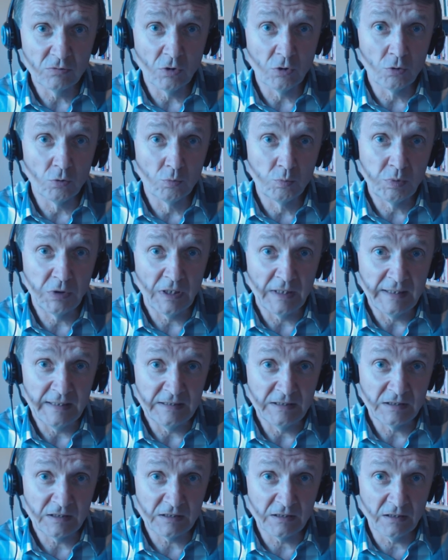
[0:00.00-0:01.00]
the role
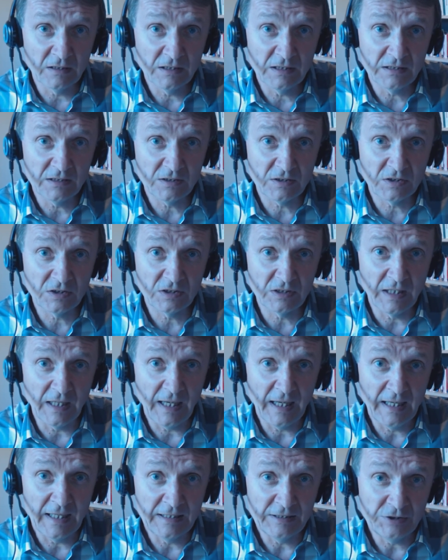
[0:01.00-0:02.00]
play starts,
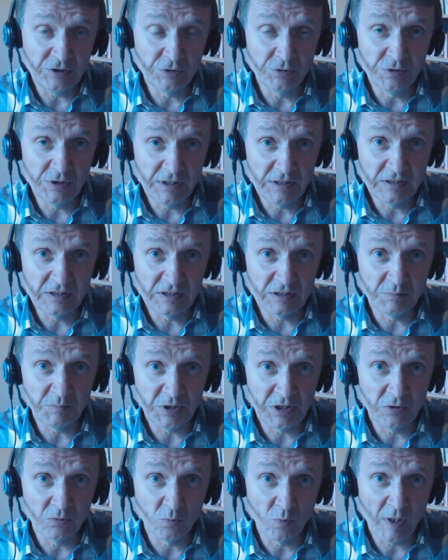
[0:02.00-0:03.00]
you need to
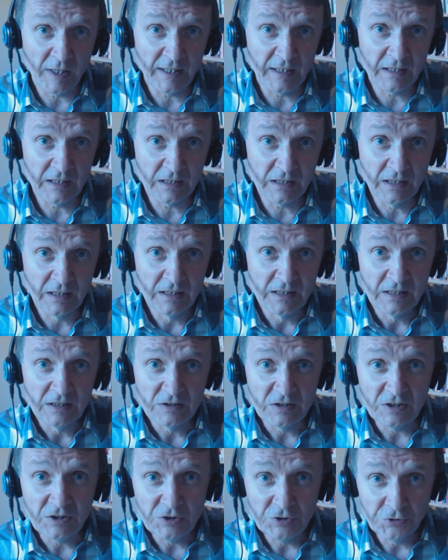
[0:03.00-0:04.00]
be aware
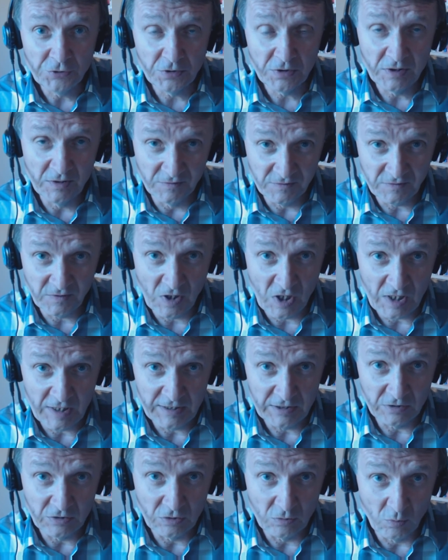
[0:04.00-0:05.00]
that you're the
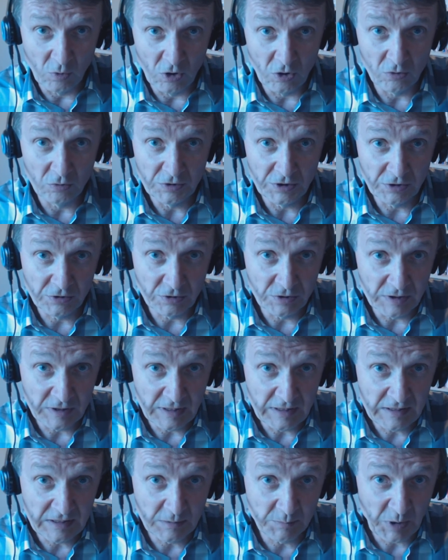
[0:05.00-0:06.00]
fly on the wall. You're going to
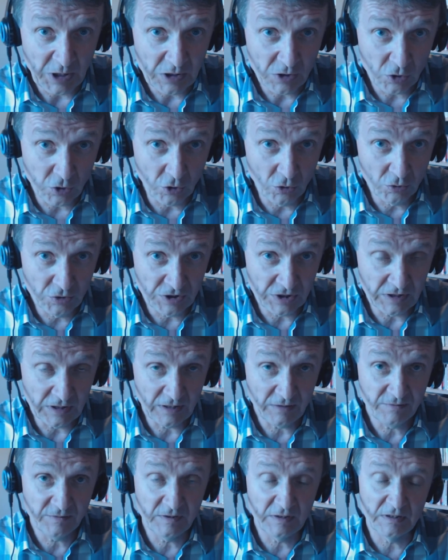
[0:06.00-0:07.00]
need to be close
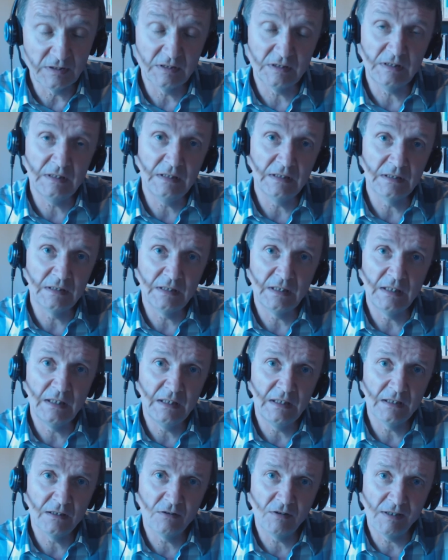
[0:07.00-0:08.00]
enough to see and
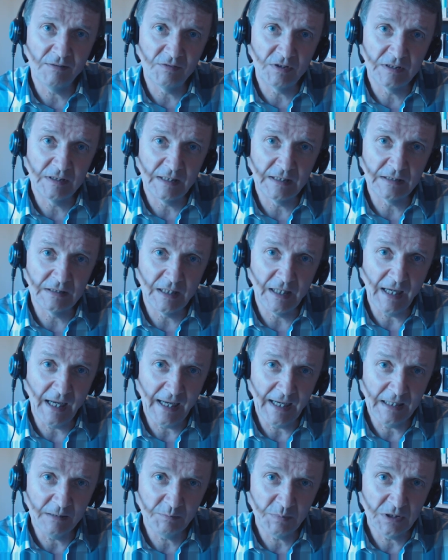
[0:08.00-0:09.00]
hear everything that
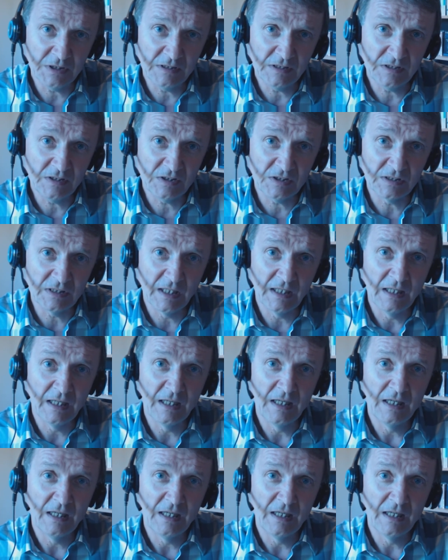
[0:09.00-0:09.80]
happens,